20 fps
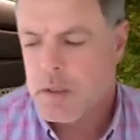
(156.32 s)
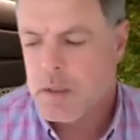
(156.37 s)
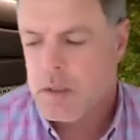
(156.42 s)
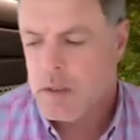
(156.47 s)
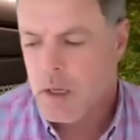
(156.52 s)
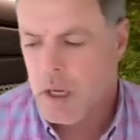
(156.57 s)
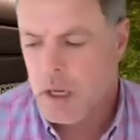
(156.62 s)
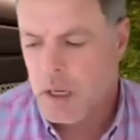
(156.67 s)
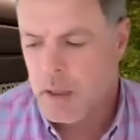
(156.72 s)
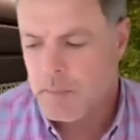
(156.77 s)

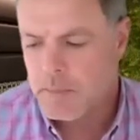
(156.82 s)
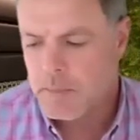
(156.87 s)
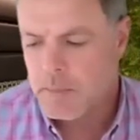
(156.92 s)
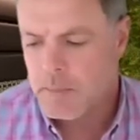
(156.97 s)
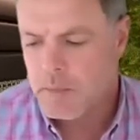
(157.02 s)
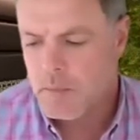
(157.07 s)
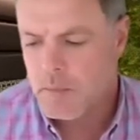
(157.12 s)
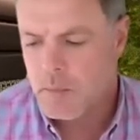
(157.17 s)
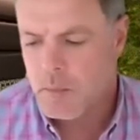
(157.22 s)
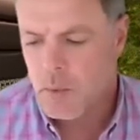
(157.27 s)

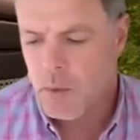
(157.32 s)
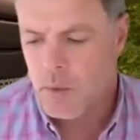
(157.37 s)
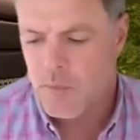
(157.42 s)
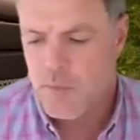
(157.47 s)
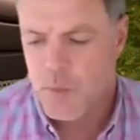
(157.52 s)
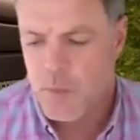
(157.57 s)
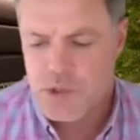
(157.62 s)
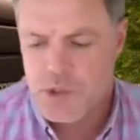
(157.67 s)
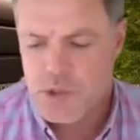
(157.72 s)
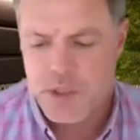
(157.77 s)
We were
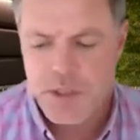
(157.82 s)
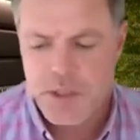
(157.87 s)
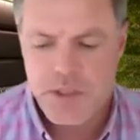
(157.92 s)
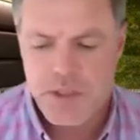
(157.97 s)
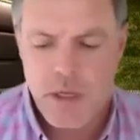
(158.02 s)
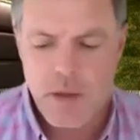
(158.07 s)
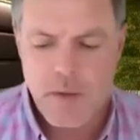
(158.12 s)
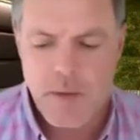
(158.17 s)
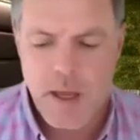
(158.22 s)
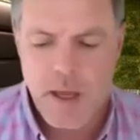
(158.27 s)
fortunate to
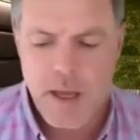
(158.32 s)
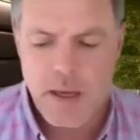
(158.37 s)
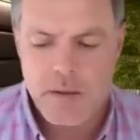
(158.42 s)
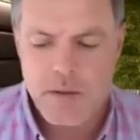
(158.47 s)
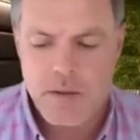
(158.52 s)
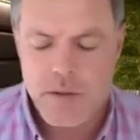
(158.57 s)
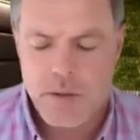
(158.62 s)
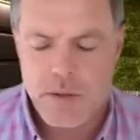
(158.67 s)
sell that